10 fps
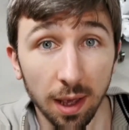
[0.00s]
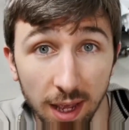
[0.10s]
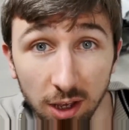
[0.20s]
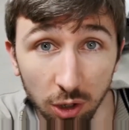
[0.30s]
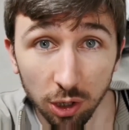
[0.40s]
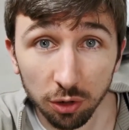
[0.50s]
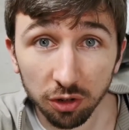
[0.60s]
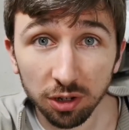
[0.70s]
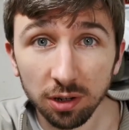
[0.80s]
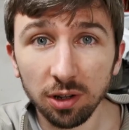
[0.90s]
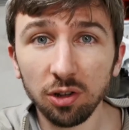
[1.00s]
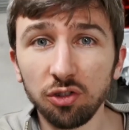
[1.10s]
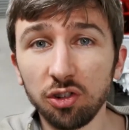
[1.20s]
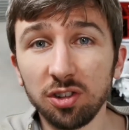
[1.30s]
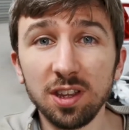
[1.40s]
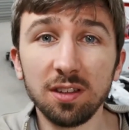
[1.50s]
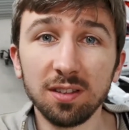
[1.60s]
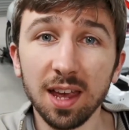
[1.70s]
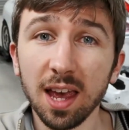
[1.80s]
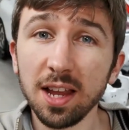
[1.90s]
In conclusion, just need to
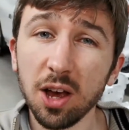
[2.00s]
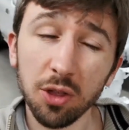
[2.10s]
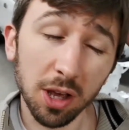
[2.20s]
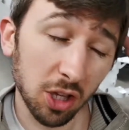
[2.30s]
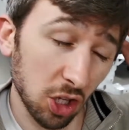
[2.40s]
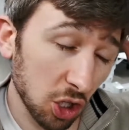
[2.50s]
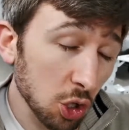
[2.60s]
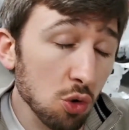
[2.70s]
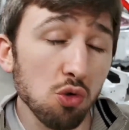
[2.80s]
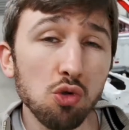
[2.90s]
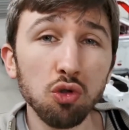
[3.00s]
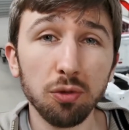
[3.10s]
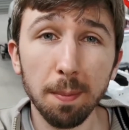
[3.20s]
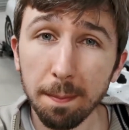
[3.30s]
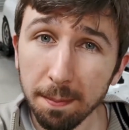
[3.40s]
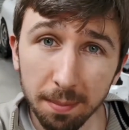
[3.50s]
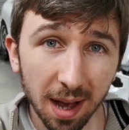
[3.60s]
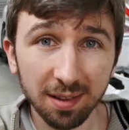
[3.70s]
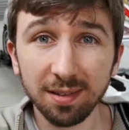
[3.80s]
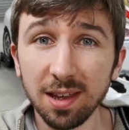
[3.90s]
say another huge,
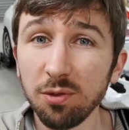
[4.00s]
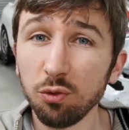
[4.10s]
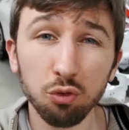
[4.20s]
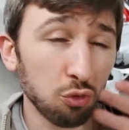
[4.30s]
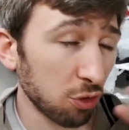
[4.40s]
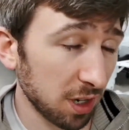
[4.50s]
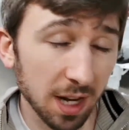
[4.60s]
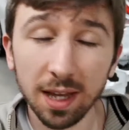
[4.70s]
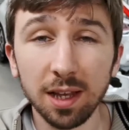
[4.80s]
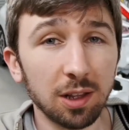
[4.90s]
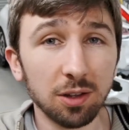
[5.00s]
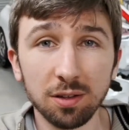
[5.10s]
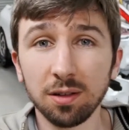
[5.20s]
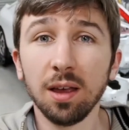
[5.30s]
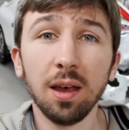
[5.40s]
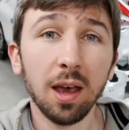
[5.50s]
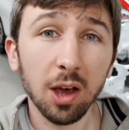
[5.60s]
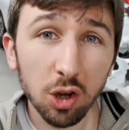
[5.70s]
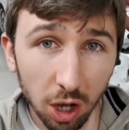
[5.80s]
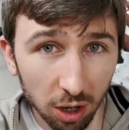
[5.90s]
massive, ridiculous,
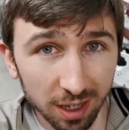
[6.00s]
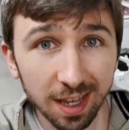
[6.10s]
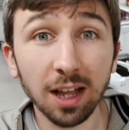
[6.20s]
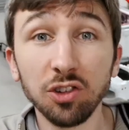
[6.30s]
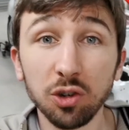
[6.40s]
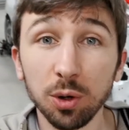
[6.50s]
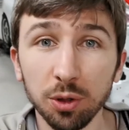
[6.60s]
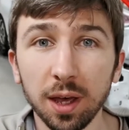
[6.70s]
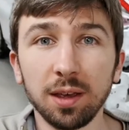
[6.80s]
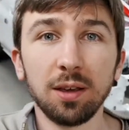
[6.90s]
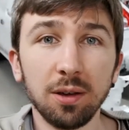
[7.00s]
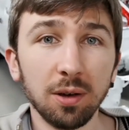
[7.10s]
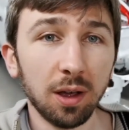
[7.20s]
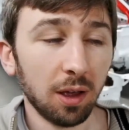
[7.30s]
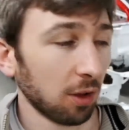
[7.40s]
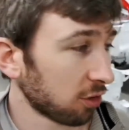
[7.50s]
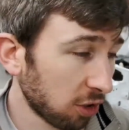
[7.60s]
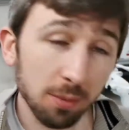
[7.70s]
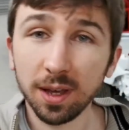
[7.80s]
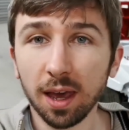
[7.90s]
gargantuan thank you
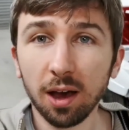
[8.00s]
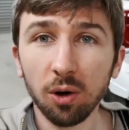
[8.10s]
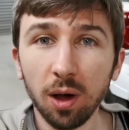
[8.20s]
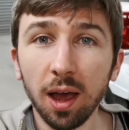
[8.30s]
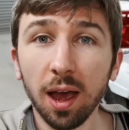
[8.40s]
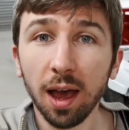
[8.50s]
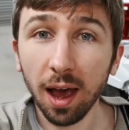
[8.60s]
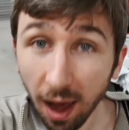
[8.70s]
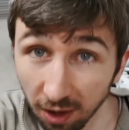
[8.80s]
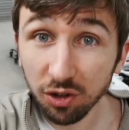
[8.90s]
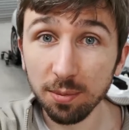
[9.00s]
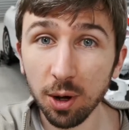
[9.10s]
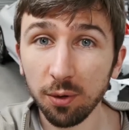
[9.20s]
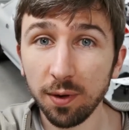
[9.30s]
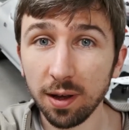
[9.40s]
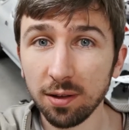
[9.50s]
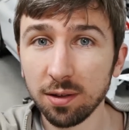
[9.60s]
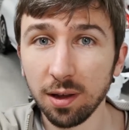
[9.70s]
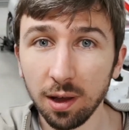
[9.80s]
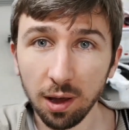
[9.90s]
to Mikhail and to
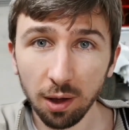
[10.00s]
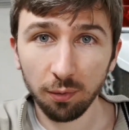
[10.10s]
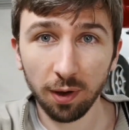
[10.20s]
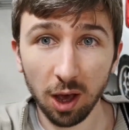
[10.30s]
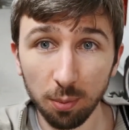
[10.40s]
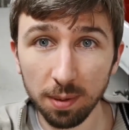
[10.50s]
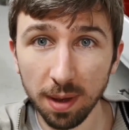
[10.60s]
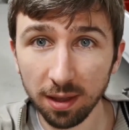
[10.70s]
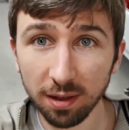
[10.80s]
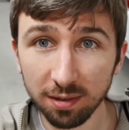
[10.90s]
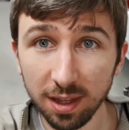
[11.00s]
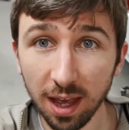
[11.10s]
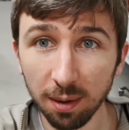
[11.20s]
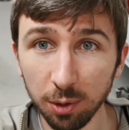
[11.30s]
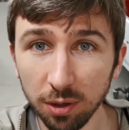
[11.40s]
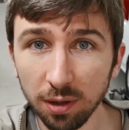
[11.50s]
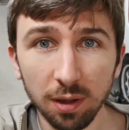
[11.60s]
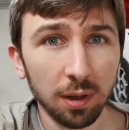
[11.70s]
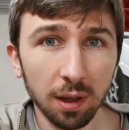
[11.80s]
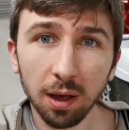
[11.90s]
Motofix for helping make this thing happen.
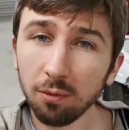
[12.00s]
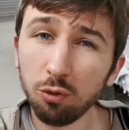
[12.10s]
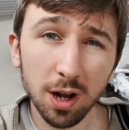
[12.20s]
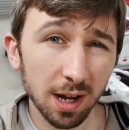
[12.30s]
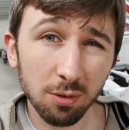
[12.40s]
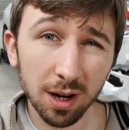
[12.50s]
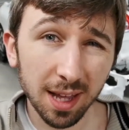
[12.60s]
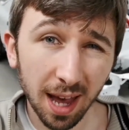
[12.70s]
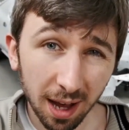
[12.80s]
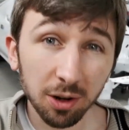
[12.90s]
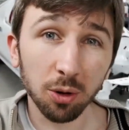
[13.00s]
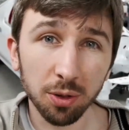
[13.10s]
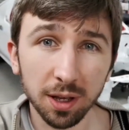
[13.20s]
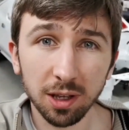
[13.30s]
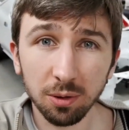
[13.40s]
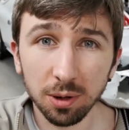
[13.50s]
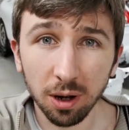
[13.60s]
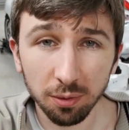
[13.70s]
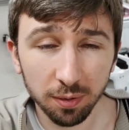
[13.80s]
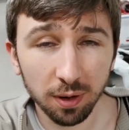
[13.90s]
Really, really cannot thank you
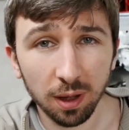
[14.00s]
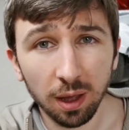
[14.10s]
enough.